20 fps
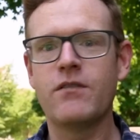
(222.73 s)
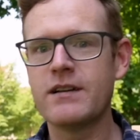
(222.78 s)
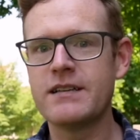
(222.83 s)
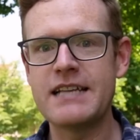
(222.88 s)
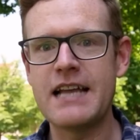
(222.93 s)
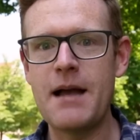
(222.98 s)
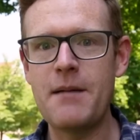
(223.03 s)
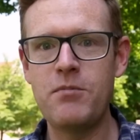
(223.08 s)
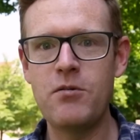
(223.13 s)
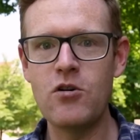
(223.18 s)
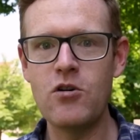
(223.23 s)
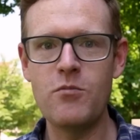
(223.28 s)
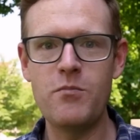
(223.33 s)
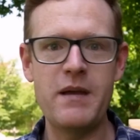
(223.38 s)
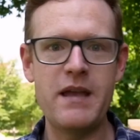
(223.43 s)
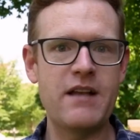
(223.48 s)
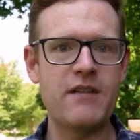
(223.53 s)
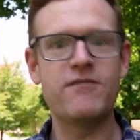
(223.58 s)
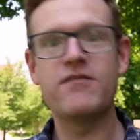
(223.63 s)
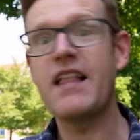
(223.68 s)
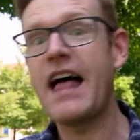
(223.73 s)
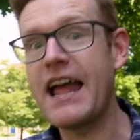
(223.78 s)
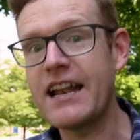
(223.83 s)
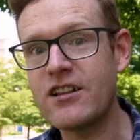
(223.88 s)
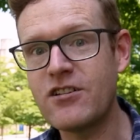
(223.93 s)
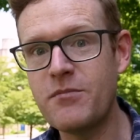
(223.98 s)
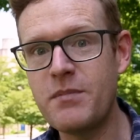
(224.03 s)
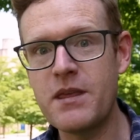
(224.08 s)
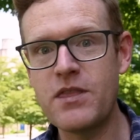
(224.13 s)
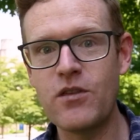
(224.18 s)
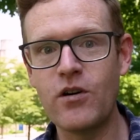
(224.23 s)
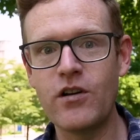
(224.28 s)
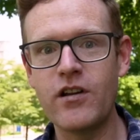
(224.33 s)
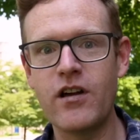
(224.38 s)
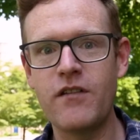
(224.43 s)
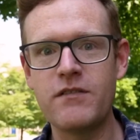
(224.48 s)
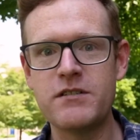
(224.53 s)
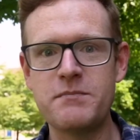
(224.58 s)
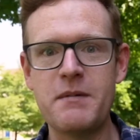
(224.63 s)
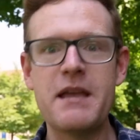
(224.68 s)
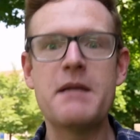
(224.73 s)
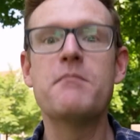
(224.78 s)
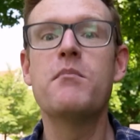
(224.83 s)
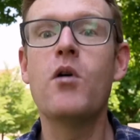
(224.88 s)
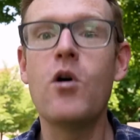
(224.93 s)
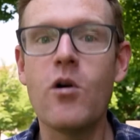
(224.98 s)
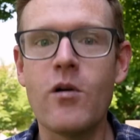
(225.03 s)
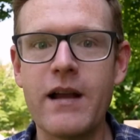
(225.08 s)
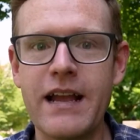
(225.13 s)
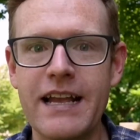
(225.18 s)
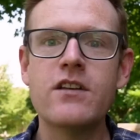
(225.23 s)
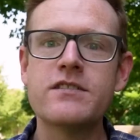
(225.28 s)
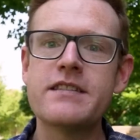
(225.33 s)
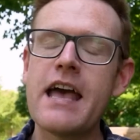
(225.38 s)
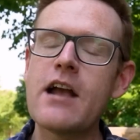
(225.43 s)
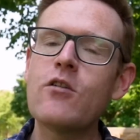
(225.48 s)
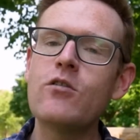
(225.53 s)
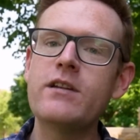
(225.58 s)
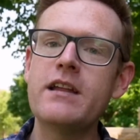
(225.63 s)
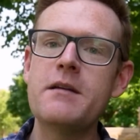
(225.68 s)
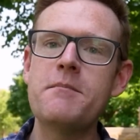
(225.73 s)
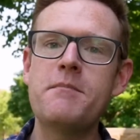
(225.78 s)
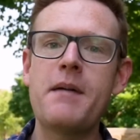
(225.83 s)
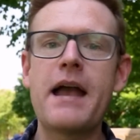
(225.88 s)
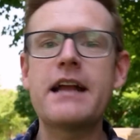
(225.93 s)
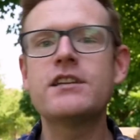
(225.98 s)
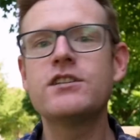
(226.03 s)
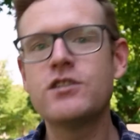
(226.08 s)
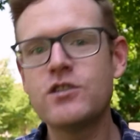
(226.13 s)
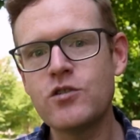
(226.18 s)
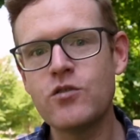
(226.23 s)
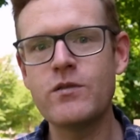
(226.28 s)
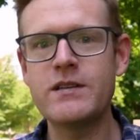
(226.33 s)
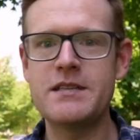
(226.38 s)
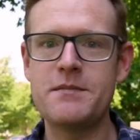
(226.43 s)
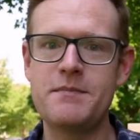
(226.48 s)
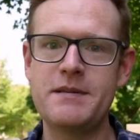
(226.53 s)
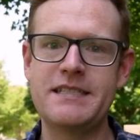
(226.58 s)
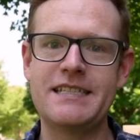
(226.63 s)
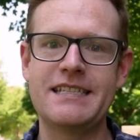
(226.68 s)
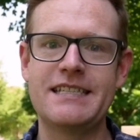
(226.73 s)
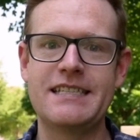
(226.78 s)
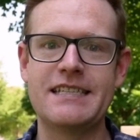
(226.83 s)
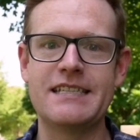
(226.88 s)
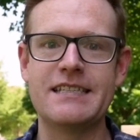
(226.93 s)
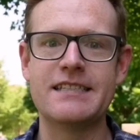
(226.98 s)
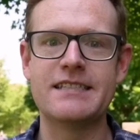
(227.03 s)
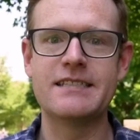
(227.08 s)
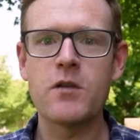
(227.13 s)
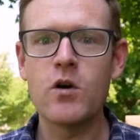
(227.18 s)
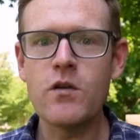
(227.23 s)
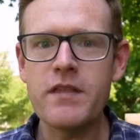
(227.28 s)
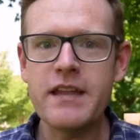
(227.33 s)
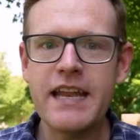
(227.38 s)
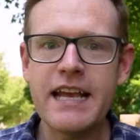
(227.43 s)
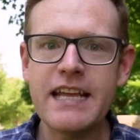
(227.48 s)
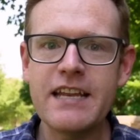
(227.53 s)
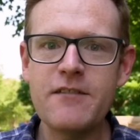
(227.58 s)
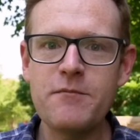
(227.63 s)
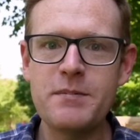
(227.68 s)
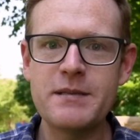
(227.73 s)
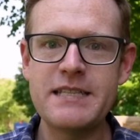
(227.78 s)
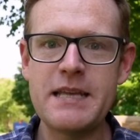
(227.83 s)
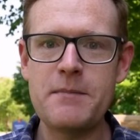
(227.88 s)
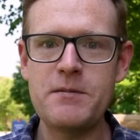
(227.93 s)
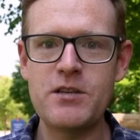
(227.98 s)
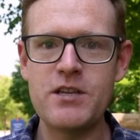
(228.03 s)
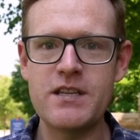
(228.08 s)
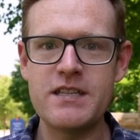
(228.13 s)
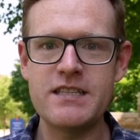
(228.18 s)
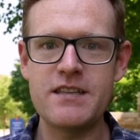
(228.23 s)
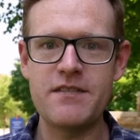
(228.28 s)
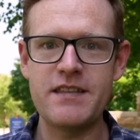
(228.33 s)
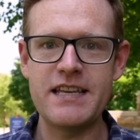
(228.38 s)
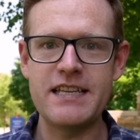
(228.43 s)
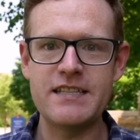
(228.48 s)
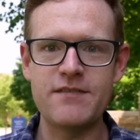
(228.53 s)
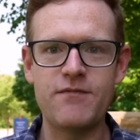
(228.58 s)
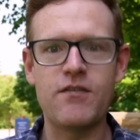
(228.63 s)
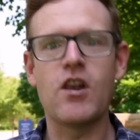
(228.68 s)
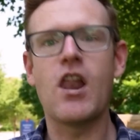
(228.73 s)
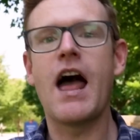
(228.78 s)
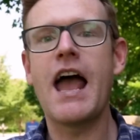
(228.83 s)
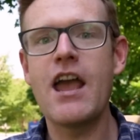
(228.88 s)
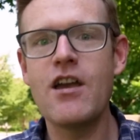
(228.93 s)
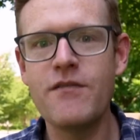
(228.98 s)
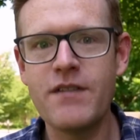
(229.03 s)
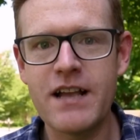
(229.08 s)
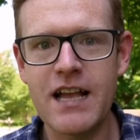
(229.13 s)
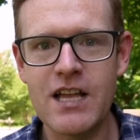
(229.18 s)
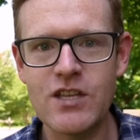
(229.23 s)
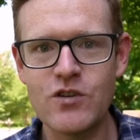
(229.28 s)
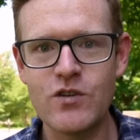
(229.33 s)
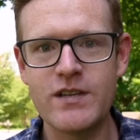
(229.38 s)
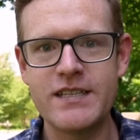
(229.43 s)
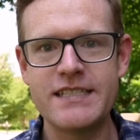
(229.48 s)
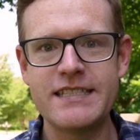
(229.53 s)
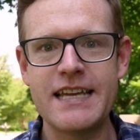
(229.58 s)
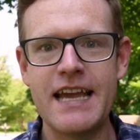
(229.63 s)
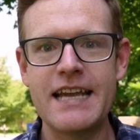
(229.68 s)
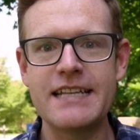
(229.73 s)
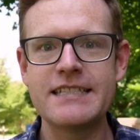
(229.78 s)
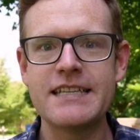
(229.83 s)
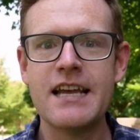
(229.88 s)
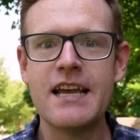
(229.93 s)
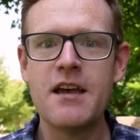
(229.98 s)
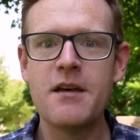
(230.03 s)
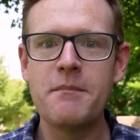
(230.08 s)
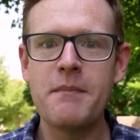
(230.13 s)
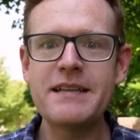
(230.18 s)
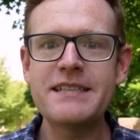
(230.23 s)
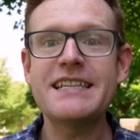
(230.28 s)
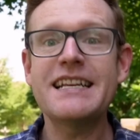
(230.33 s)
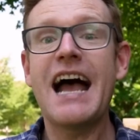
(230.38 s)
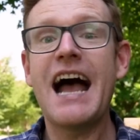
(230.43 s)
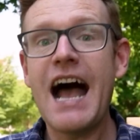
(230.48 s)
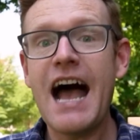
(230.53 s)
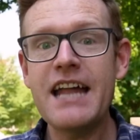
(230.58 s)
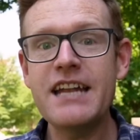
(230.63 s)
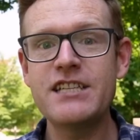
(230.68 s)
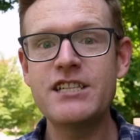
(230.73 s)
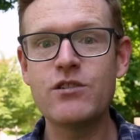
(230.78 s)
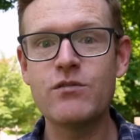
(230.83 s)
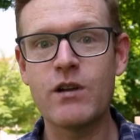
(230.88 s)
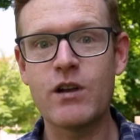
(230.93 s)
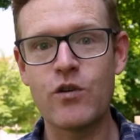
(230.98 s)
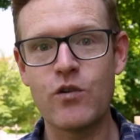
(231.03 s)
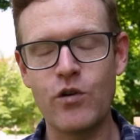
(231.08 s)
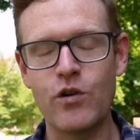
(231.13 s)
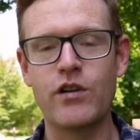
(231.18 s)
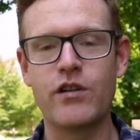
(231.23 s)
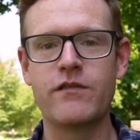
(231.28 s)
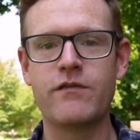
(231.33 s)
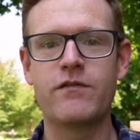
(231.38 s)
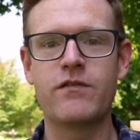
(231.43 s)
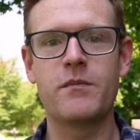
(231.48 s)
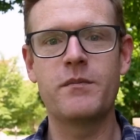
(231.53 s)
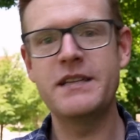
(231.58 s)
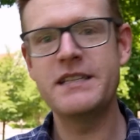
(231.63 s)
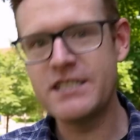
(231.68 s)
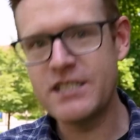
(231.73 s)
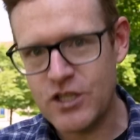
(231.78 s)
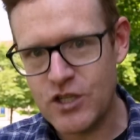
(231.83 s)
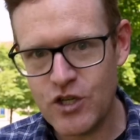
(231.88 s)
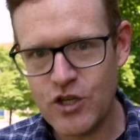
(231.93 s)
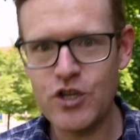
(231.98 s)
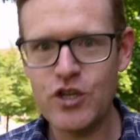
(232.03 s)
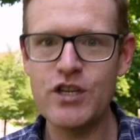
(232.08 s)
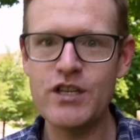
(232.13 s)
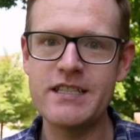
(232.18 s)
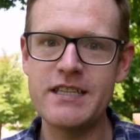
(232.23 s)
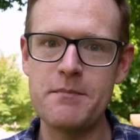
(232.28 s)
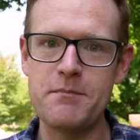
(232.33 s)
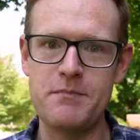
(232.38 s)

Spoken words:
example, being flat could be thought of as being boring, so that could impact tourism businesses. Well, the negative perceptions of these flyover country states makes it harder to recruit from institutions and